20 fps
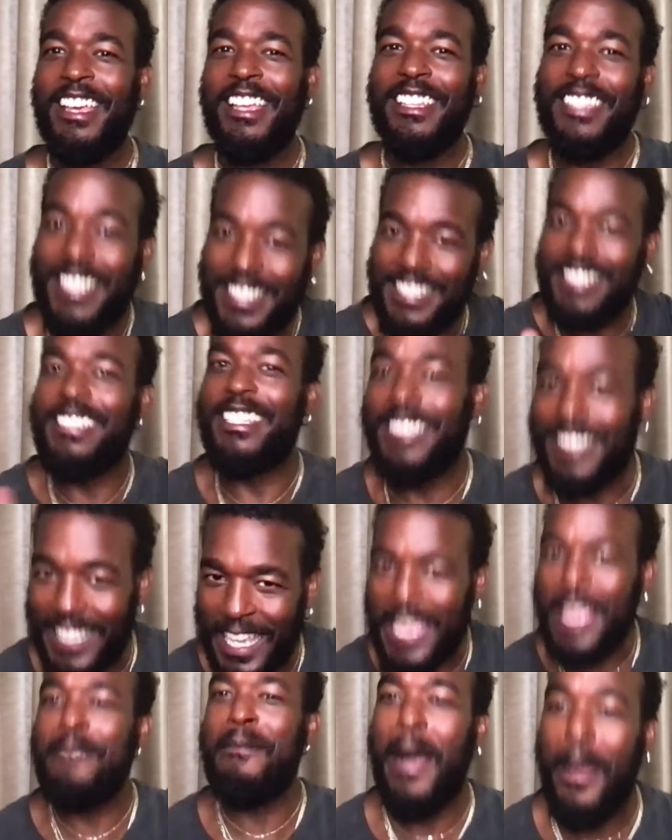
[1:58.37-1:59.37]
this is the
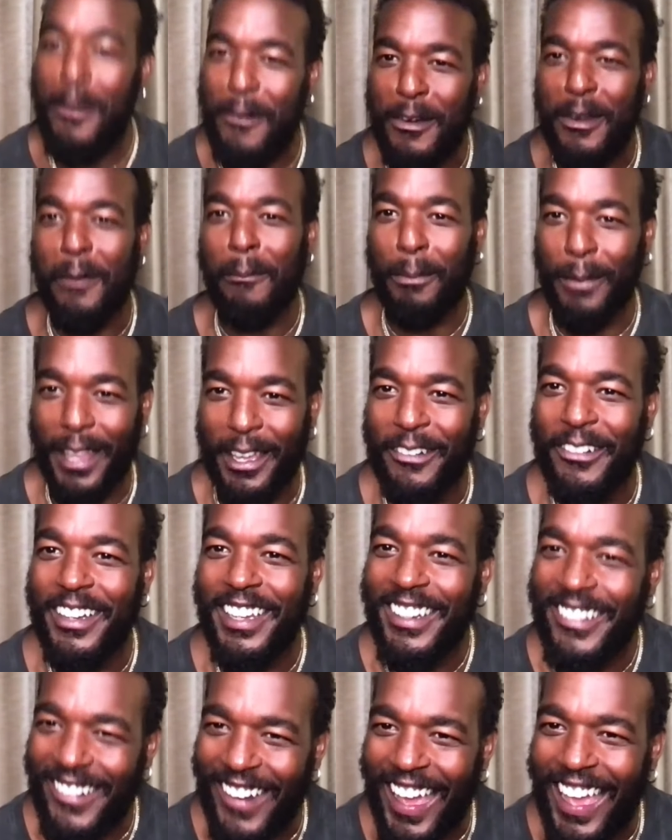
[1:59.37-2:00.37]
team i want to play
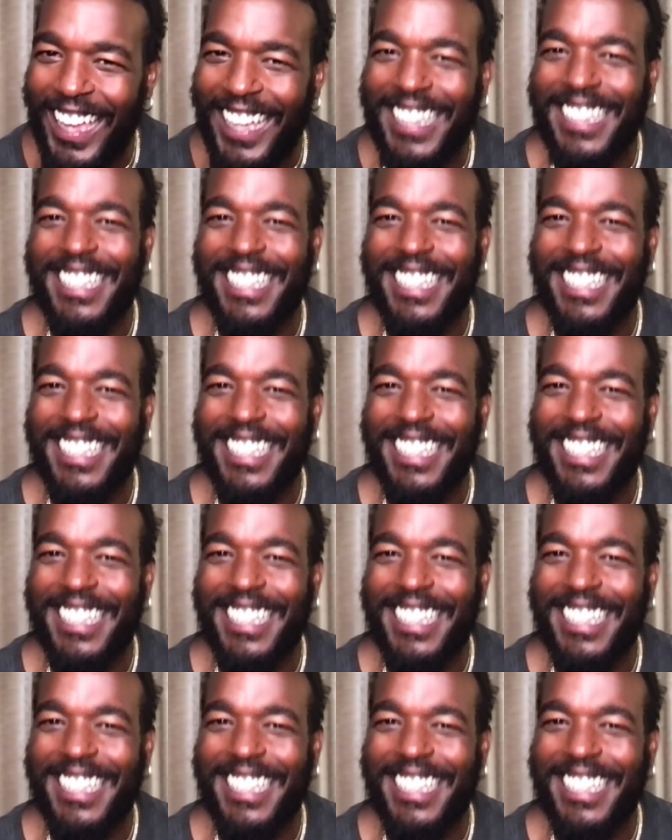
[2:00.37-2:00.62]
with right